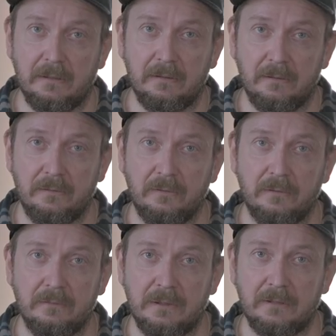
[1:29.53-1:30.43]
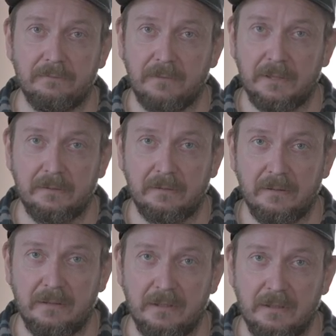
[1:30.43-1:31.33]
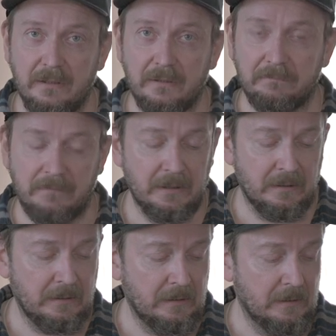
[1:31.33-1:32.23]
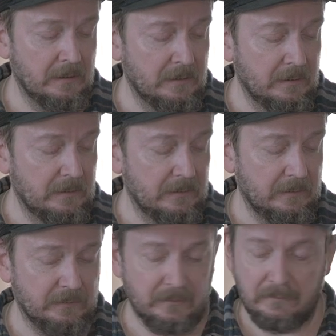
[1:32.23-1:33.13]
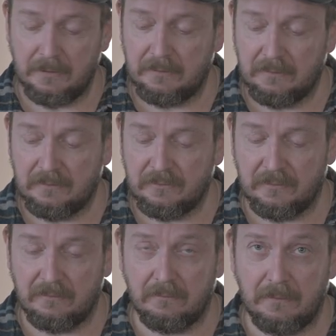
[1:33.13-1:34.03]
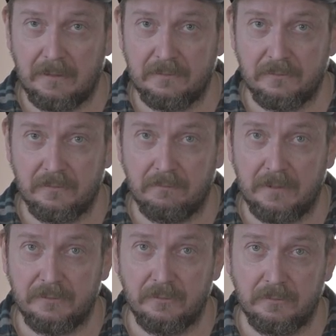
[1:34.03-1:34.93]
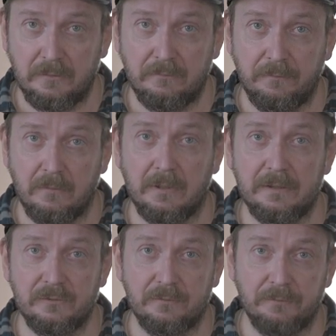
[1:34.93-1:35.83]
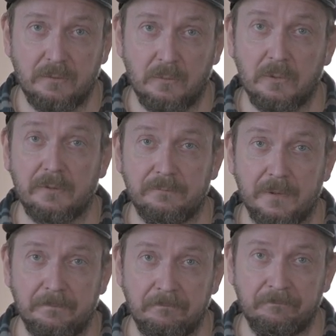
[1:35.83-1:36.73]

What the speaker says: and you don't need a flattener either. So it's well suited for astrophotography.